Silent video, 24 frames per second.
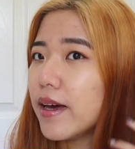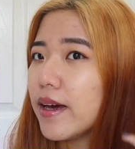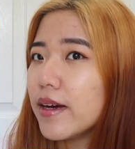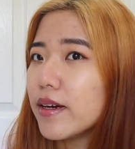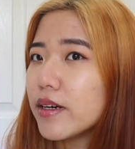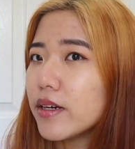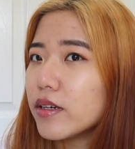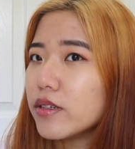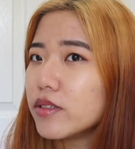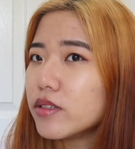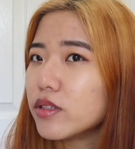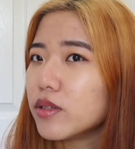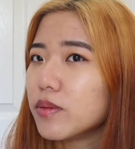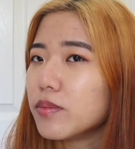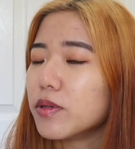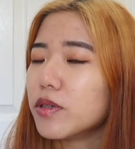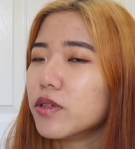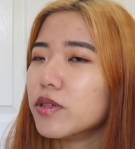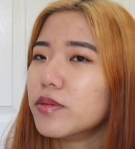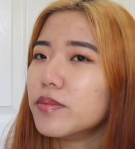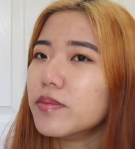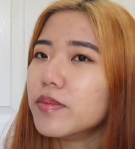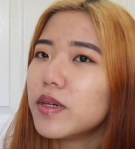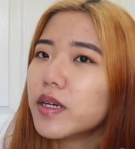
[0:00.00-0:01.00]
and go to the
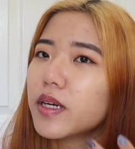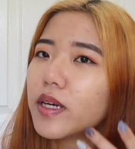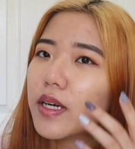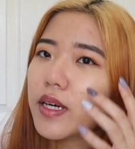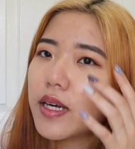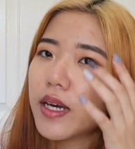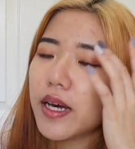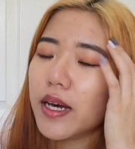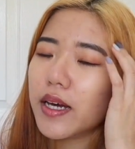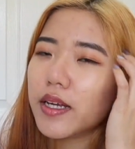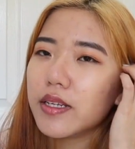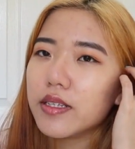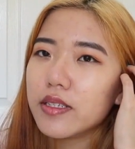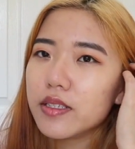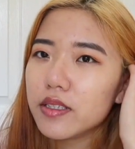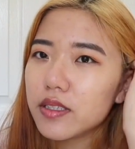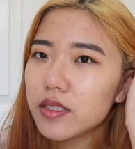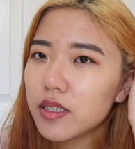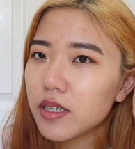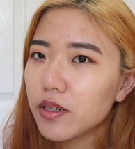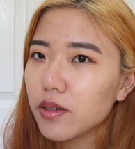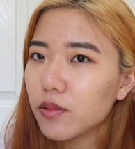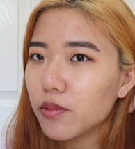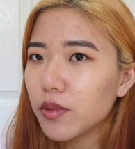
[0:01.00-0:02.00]
bottom and
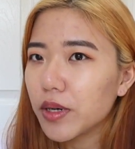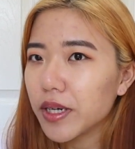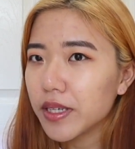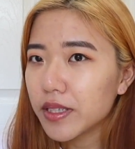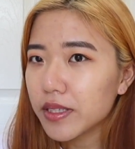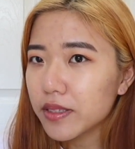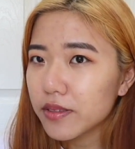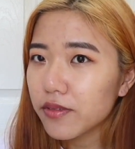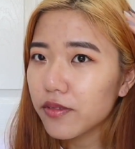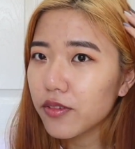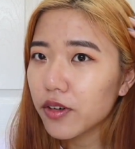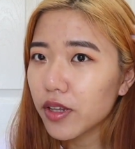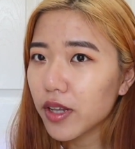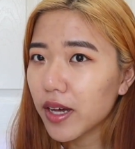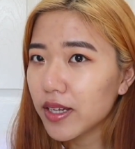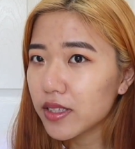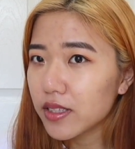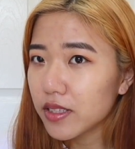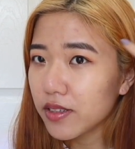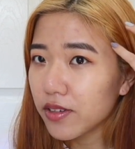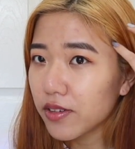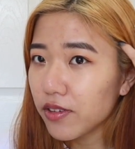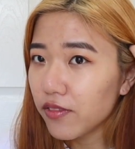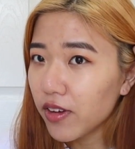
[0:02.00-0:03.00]
wait for that
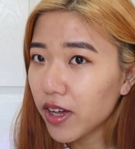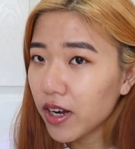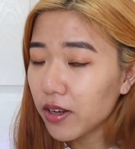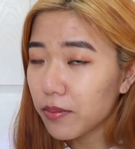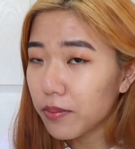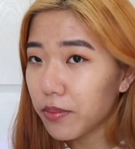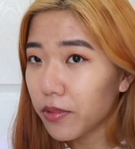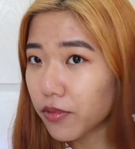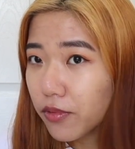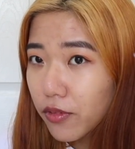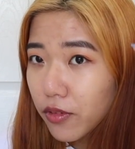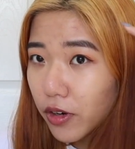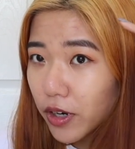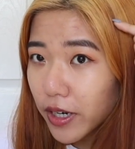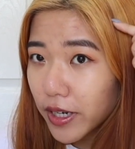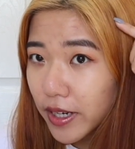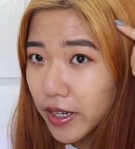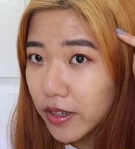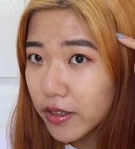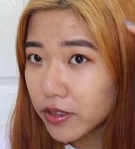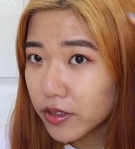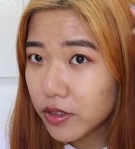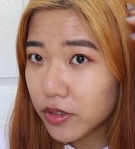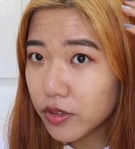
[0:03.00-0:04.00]
to develop before I
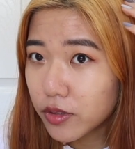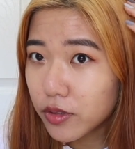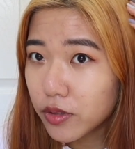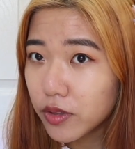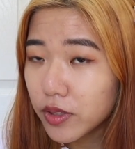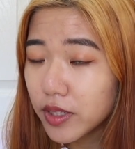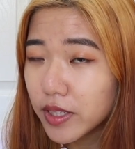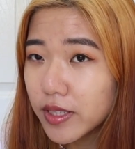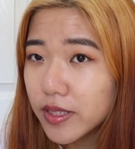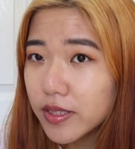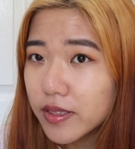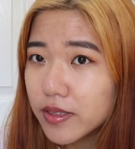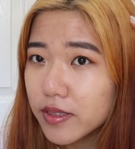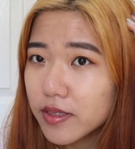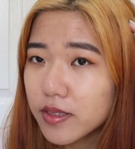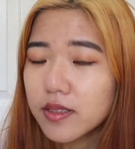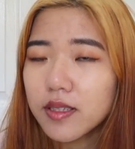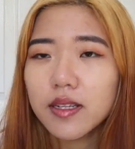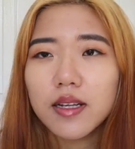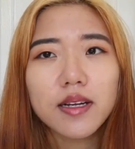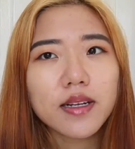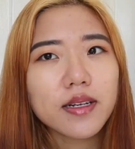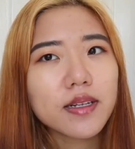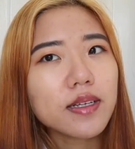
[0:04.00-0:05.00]
get onto these
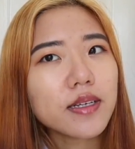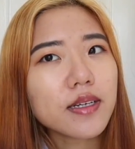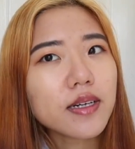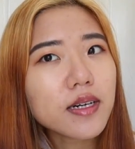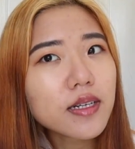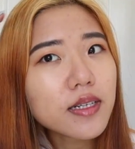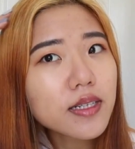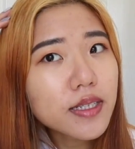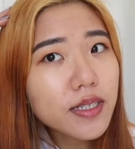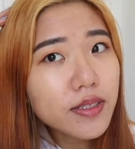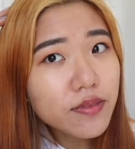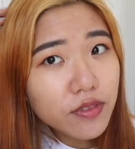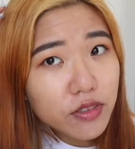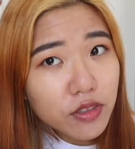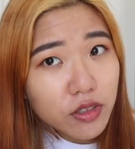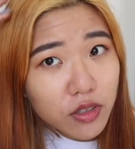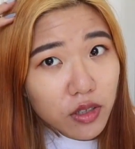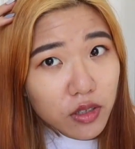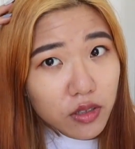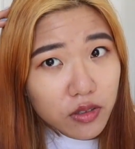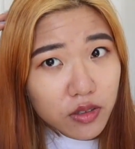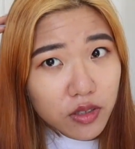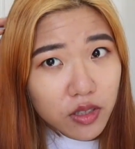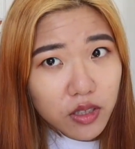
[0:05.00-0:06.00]
slightly uneven
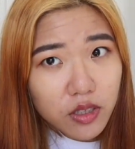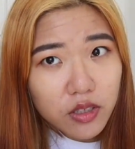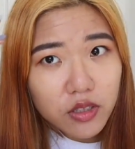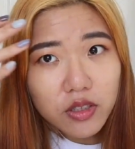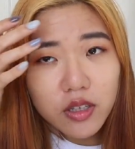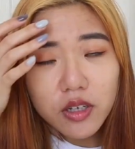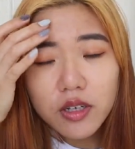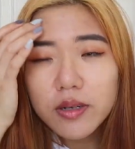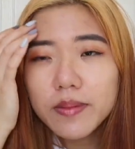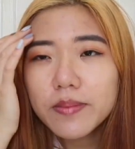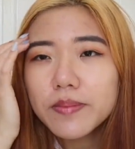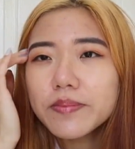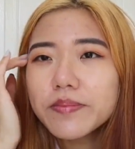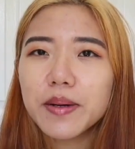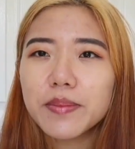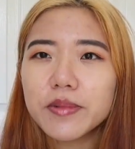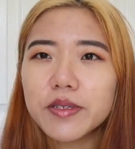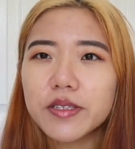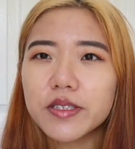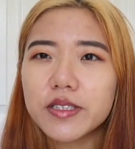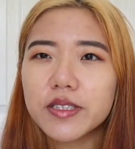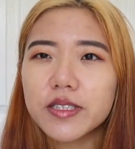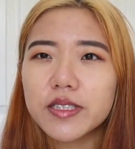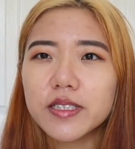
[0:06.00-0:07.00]
tones at the top. I'm
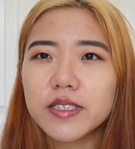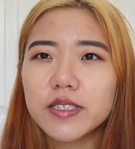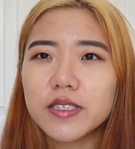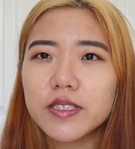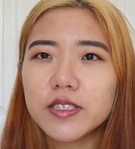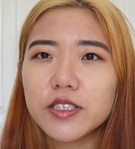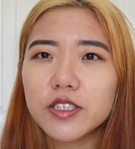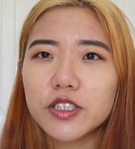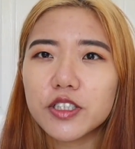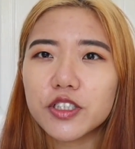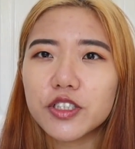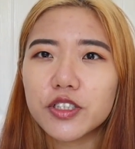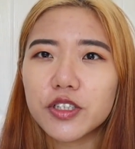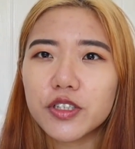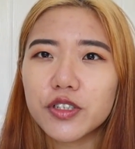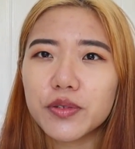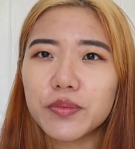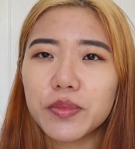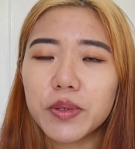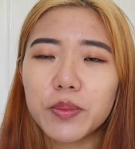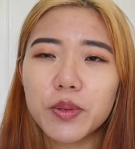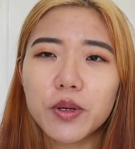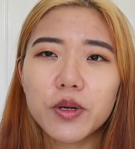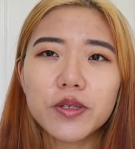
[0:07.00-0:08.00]
going to just show you
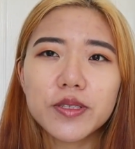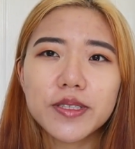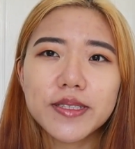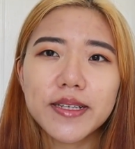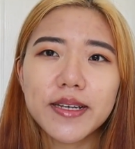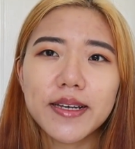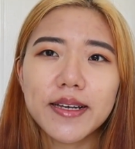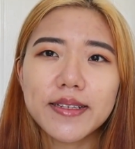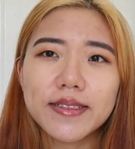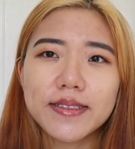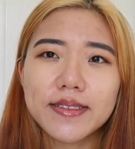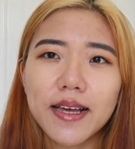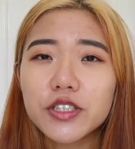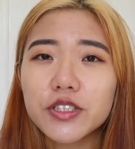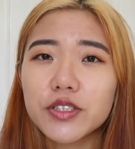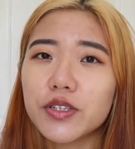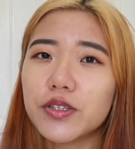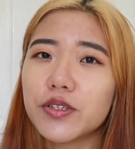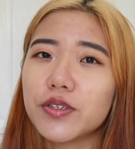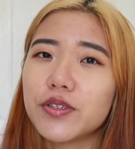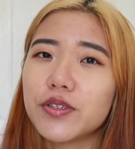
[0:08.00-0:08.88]
my process, show